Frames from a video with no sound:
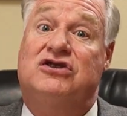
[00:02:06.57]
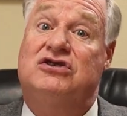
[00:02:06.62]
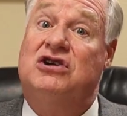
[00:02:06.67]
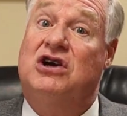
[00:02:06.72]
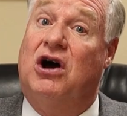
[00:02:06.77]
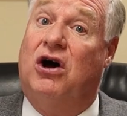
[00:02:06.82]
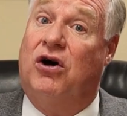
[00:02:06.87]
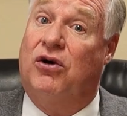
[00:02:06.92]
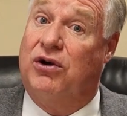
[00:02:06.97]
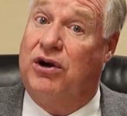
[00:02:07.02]

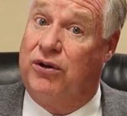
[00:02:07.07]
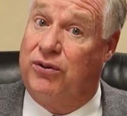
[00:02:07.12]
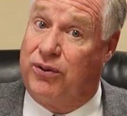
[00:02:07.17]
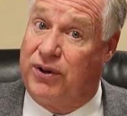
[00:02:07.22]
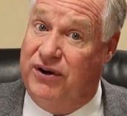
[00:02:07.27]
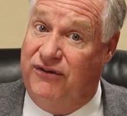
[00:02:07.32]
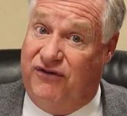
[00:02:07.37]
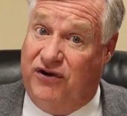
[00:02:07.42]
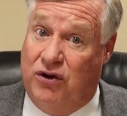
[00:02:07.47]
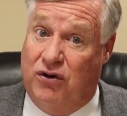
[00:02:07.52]
total
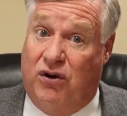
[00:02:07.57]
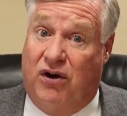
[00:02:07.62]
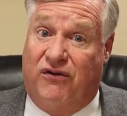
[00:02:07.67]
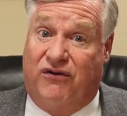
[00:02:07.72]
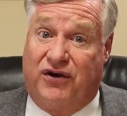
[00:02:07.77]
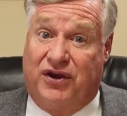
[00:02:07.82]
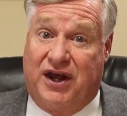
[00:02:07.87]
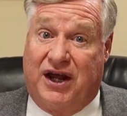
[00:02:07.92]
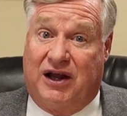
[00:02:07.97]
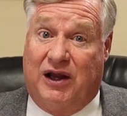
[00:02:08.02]
review
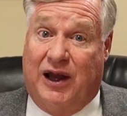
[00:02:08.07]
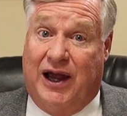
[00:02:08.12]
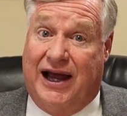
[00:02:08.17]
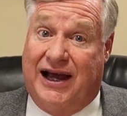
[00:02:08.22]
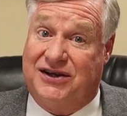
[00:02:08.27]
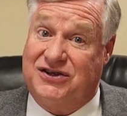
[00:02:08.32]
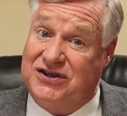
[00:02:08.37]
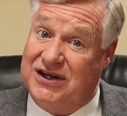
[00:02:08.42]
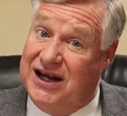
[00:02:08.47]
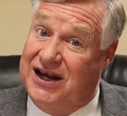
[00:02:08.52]
over the
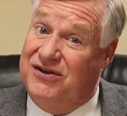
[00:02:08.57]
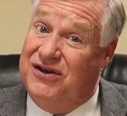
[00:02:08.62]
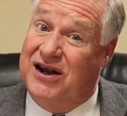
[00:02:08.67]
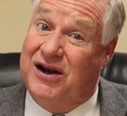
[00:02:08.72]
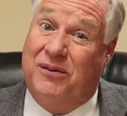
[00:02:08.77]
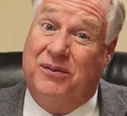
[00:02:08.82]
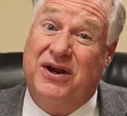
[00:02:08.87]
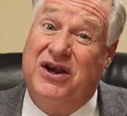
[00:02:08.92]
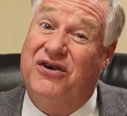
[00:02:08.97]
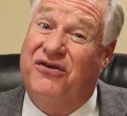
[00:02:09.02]
class and then
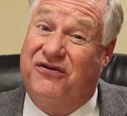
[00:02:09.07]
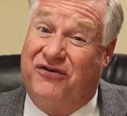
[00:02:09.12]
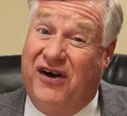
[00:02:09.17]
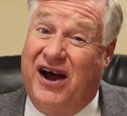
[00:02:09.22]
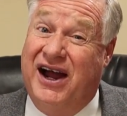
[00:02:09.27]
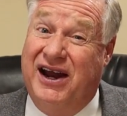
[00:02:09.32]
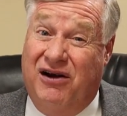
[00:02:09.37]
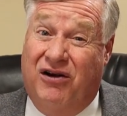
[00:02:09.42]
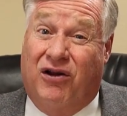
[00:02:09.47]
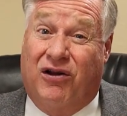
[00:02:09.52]
it'll be your
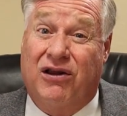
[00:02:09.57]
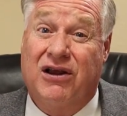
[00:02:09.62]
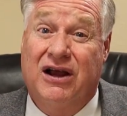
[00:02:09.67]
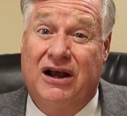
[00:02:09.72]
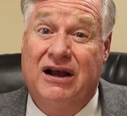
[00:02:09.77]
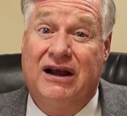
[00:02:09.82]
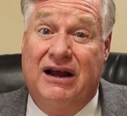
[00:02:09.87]
final